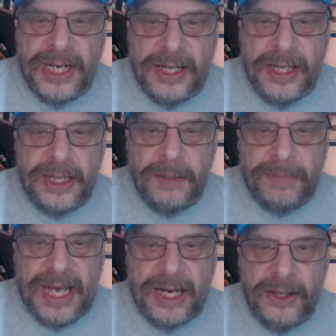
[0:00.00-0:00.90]
I think the
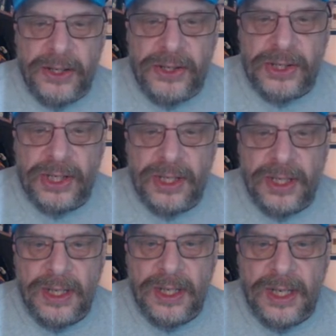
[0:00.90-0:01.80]
Packers
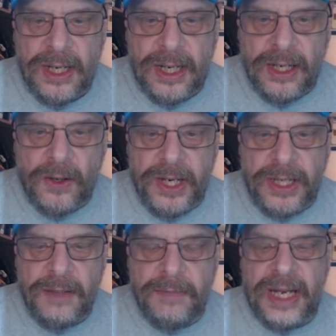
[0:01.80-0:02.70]
are
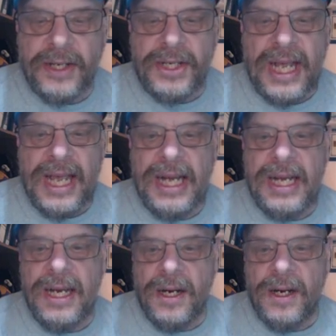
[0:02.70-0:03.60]
going to make a stand
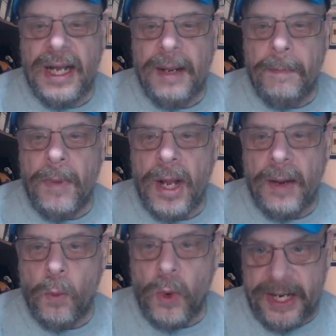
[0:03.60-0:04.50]
here
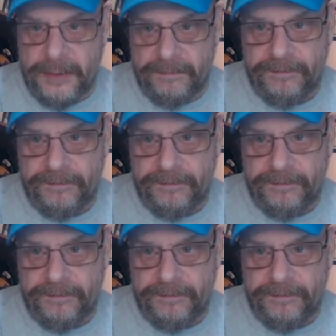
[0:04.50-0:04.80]
and win.